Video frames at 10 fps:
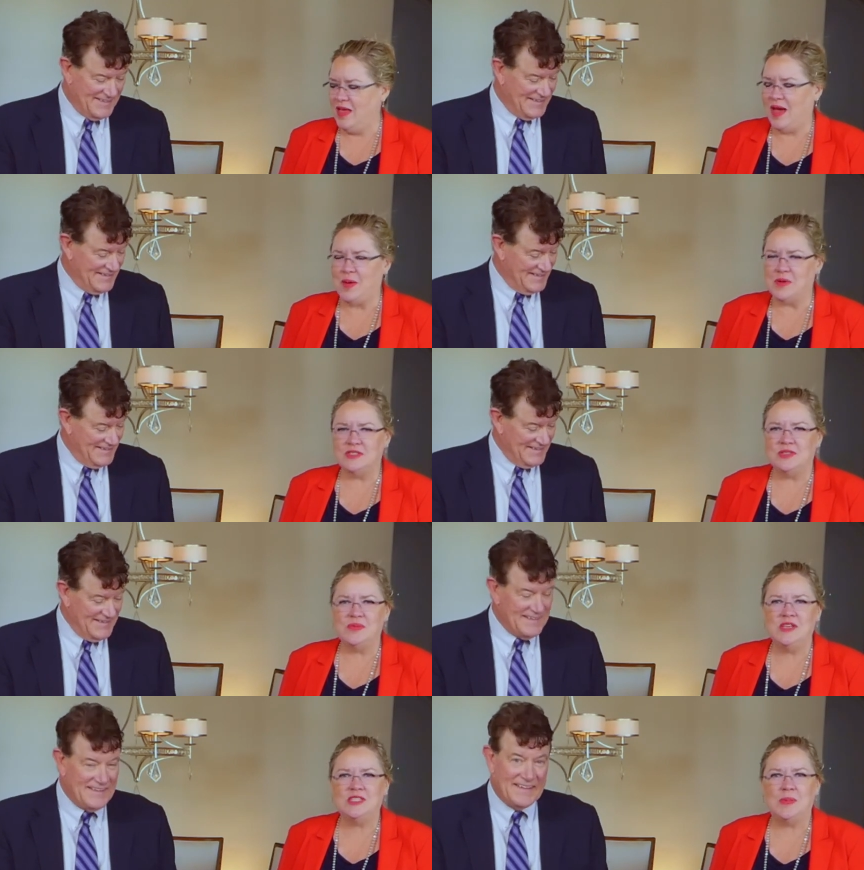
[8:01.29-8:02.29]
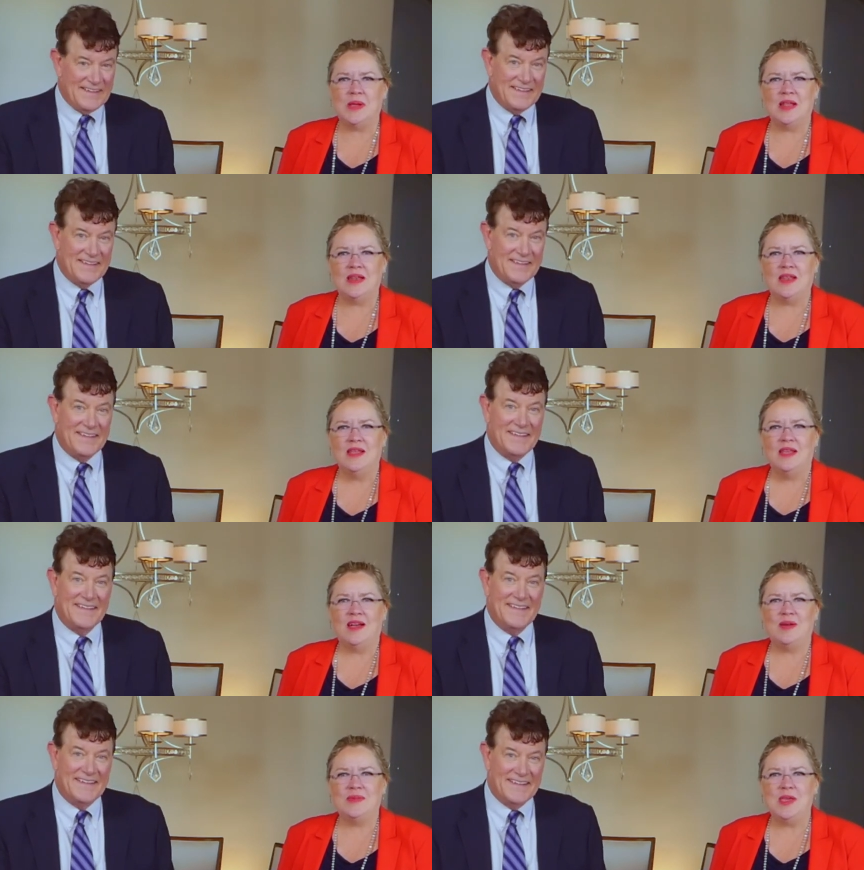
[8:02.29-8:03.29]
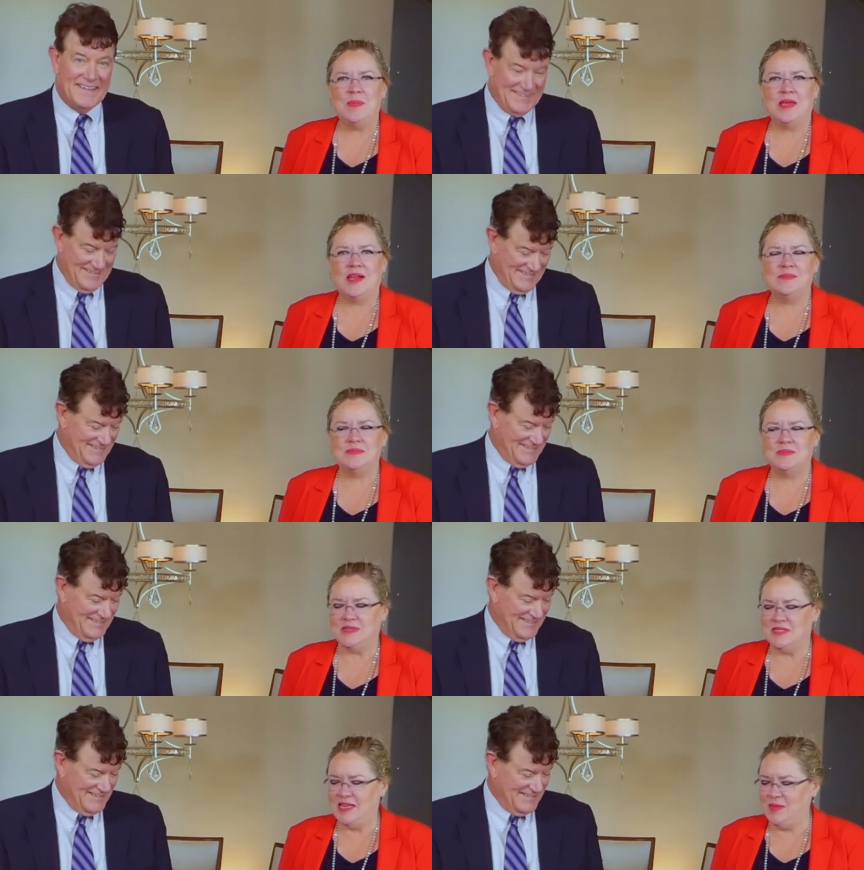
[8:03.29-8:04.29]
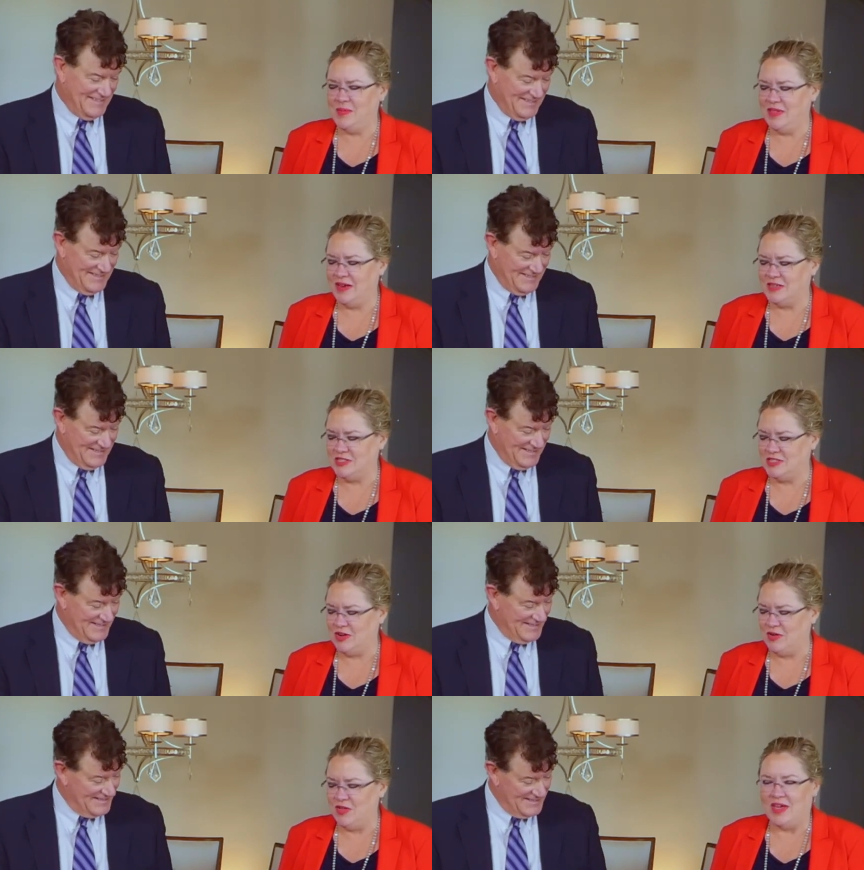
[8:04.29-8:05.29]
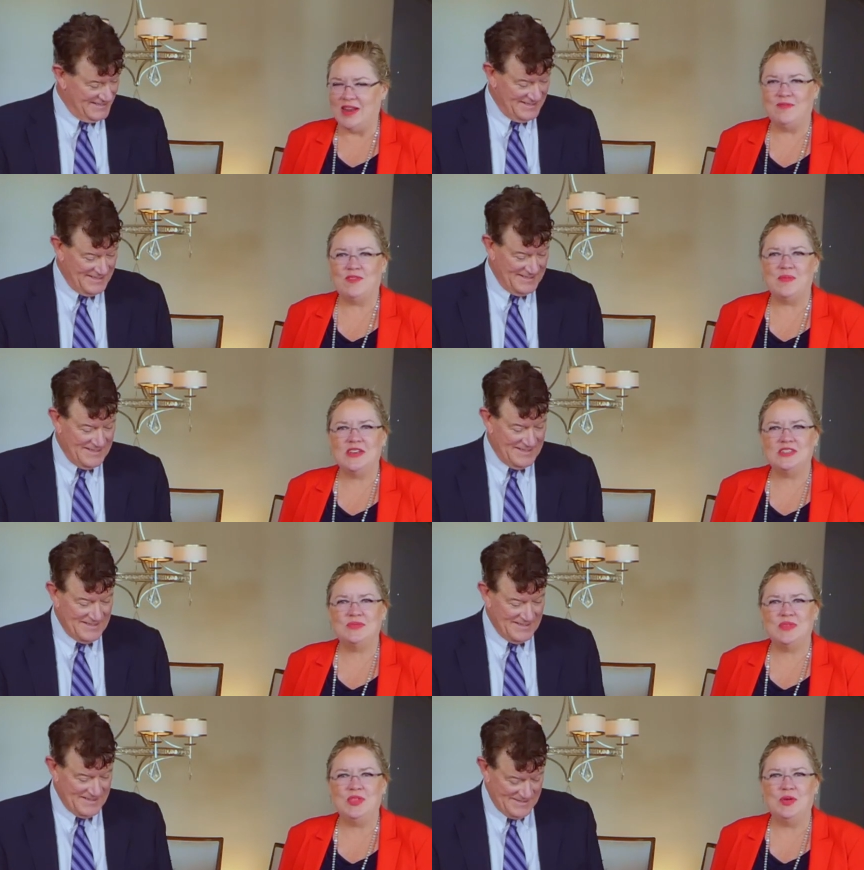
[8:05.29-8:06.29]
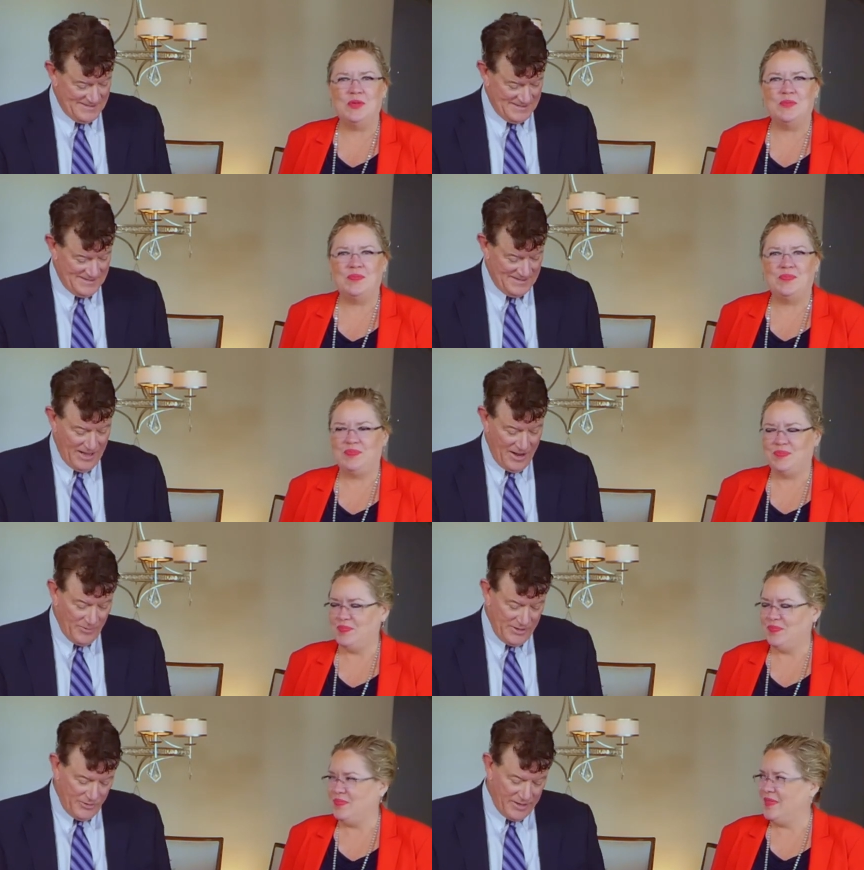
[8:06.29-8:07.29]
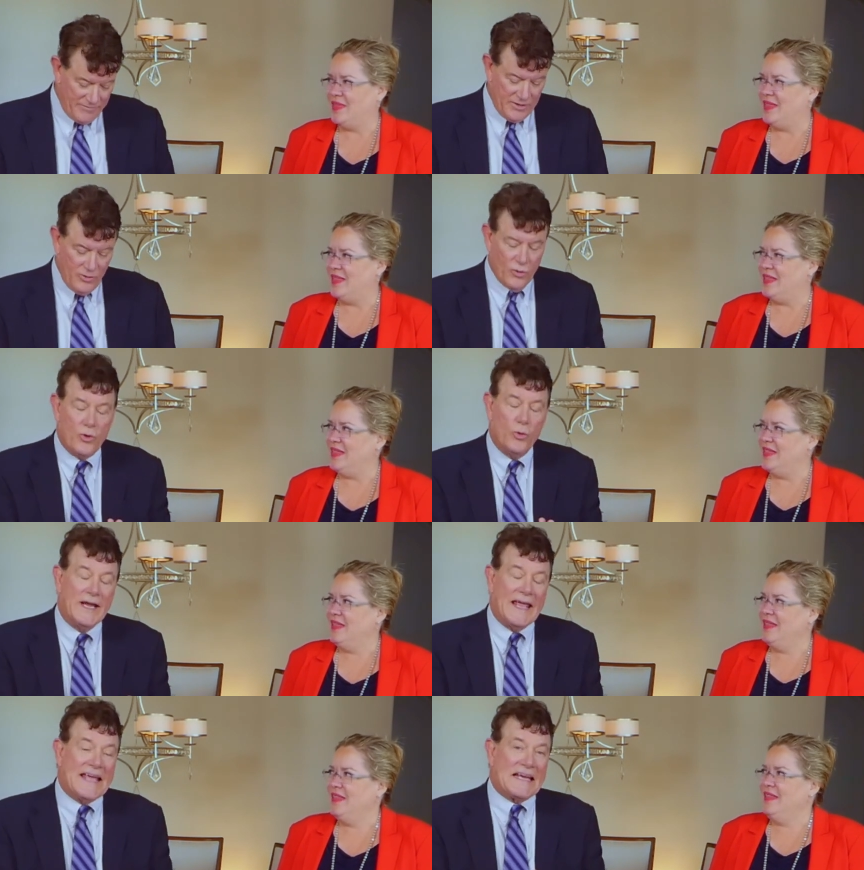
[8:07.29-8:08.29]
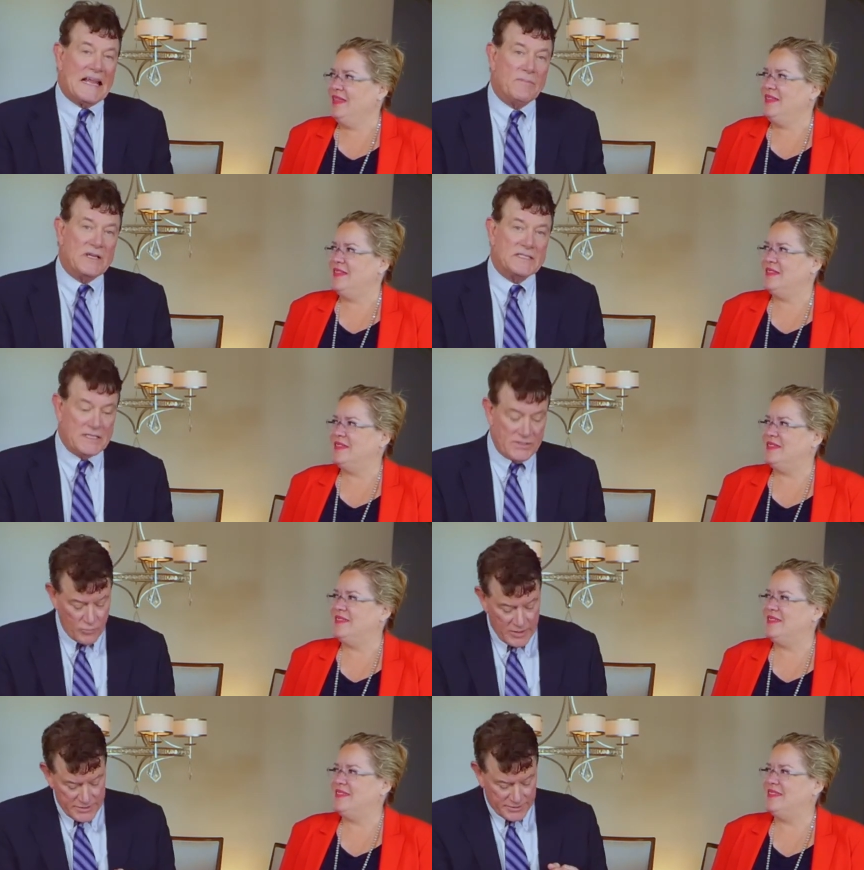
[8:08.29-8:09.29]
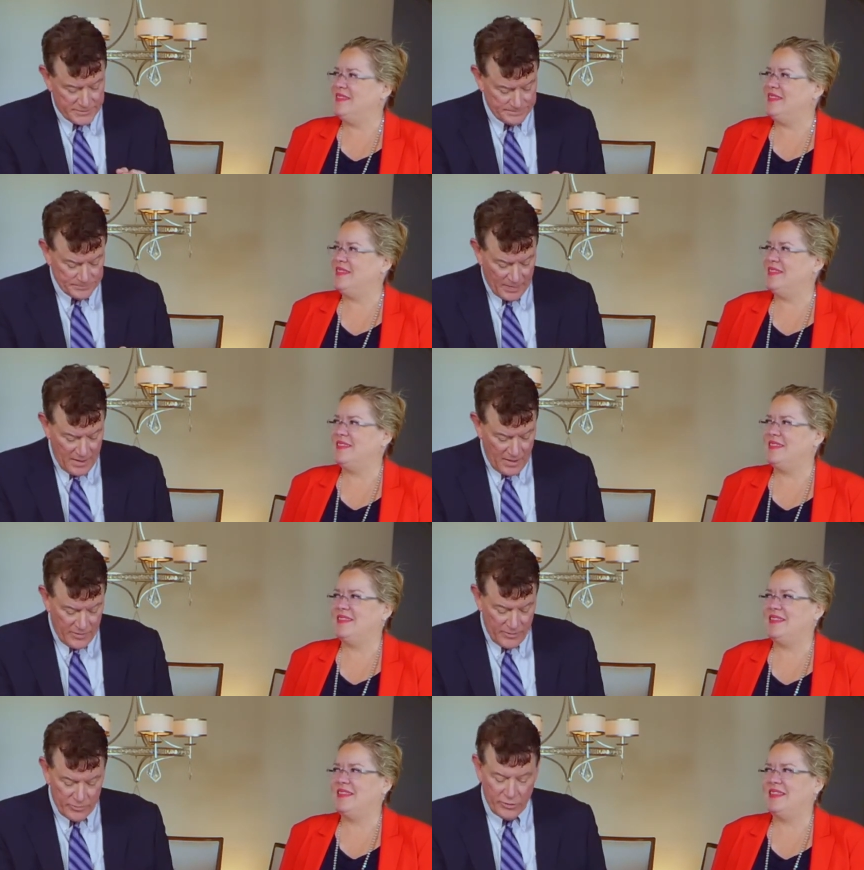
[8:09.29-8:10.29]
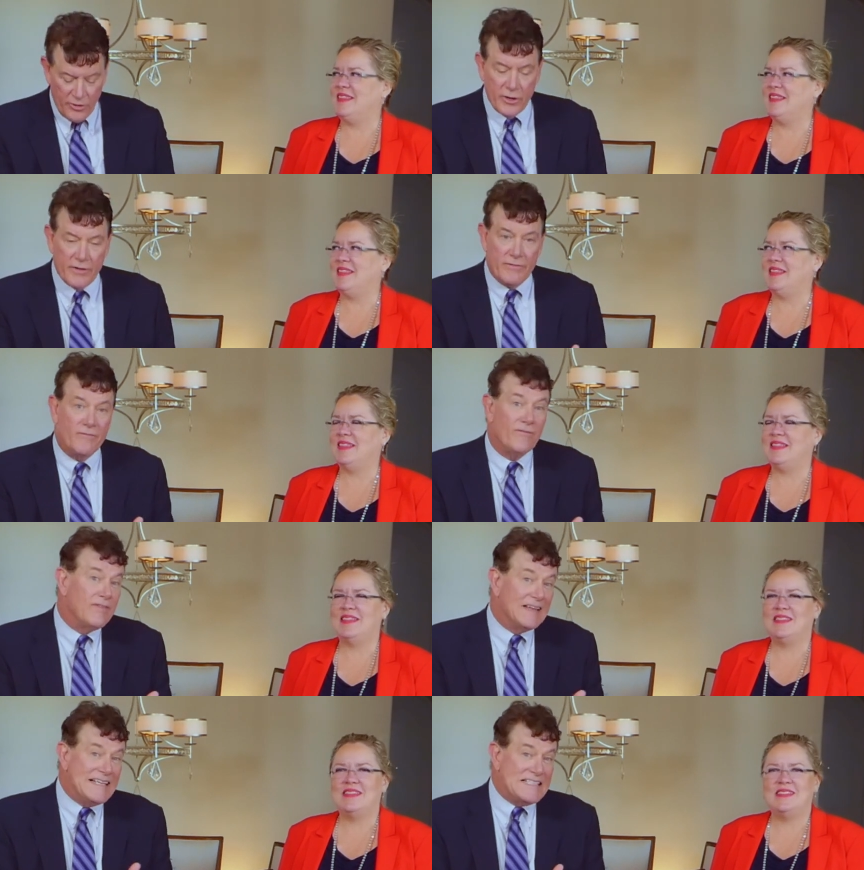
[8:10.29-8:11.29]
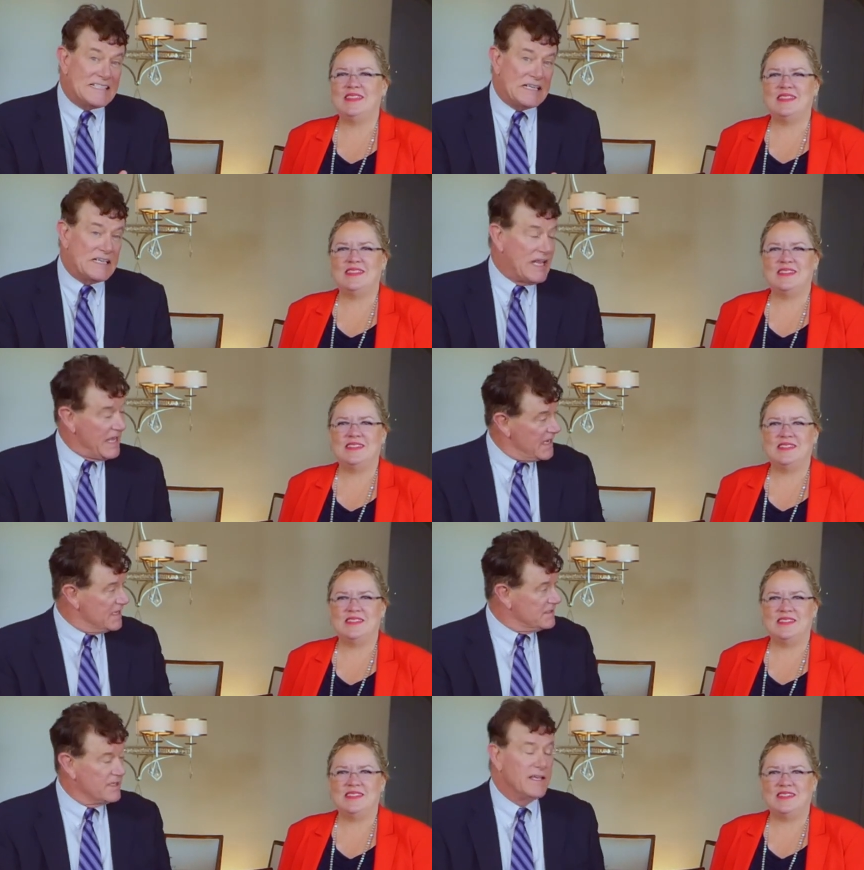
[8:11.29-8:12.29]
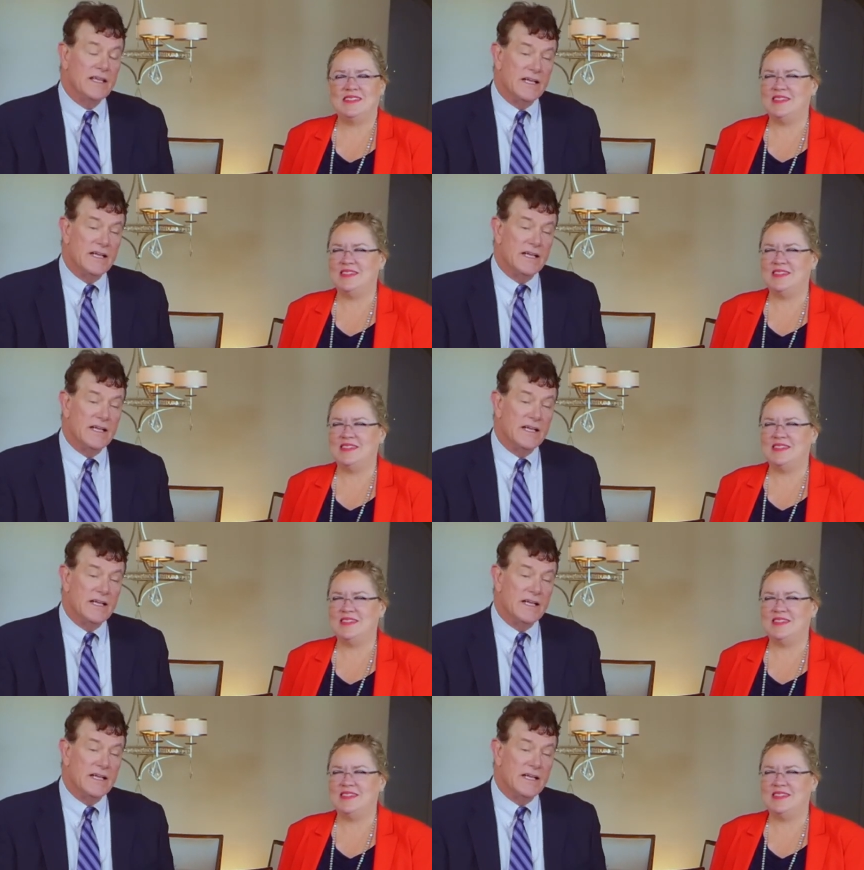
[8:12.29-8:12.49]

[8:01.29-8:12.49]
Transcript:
Speaker 1: hours that we spend um, keeping up to date. We like to share all that information with you.
Speaker 2: We do. Given the ongoing economic situation, the return of inflation to us